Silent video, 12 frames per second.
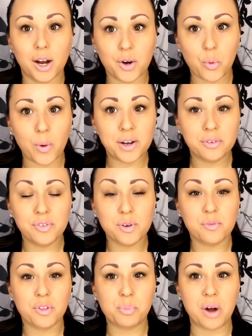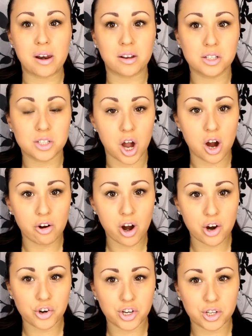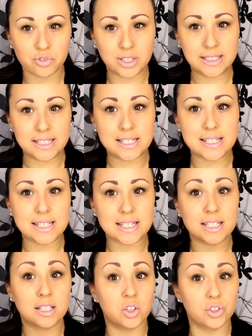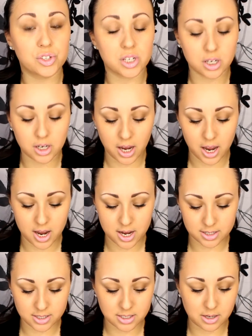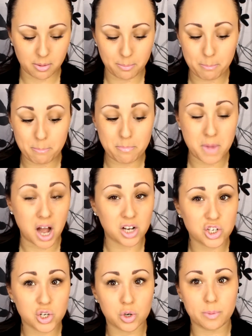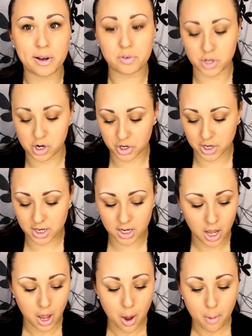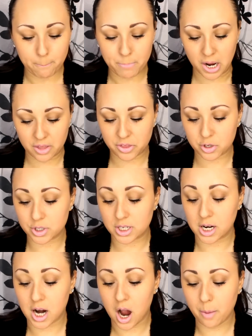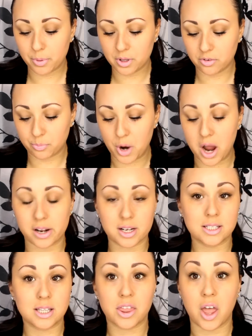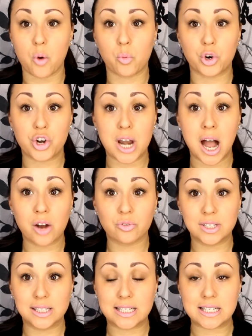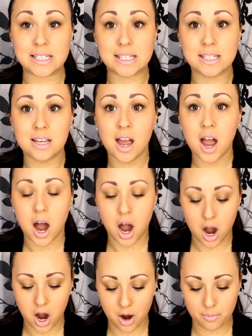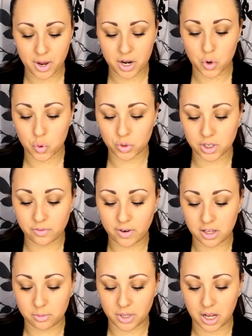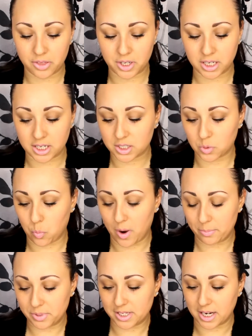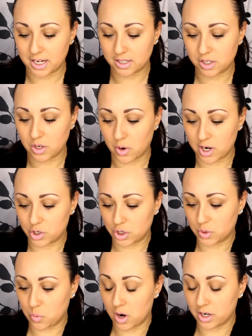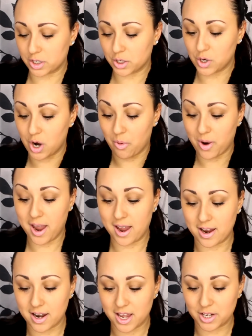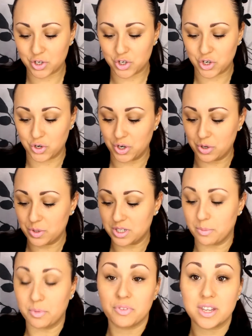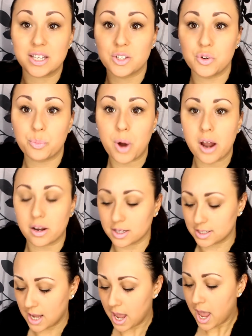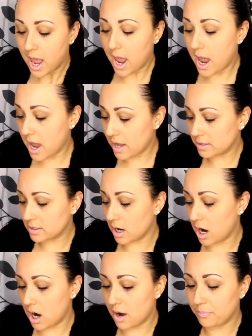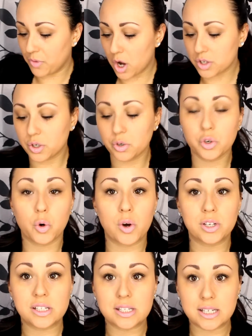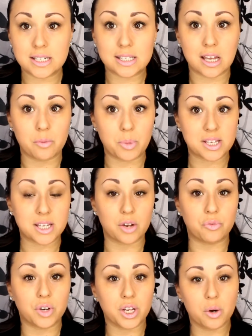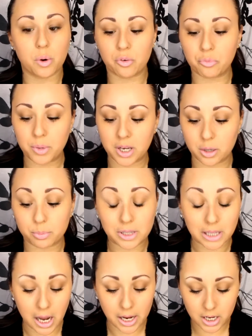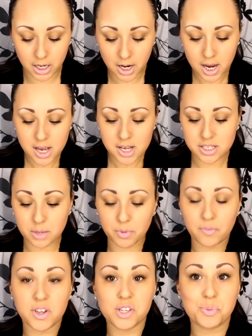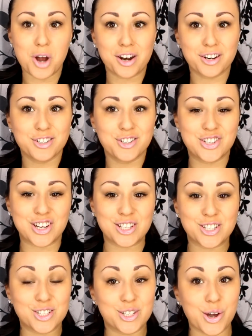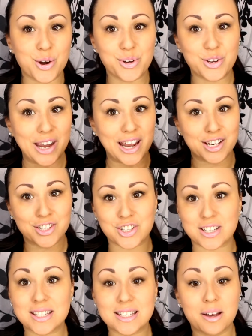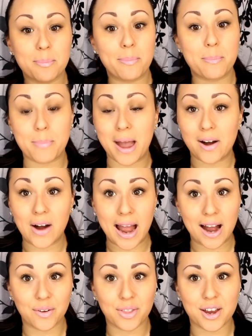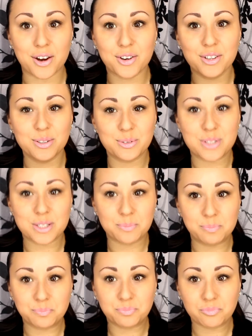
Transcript: Uh, quite a few of the products are already released in Ulta, and I'm not sure about Target, but there's a couple of products that were not released um, and only available on the NYX website. So I just wanted to go ahead and show you some of these new products. And um, also you're going to see a side-by-side video of me applying some of these products just so you get a gist about how they are used.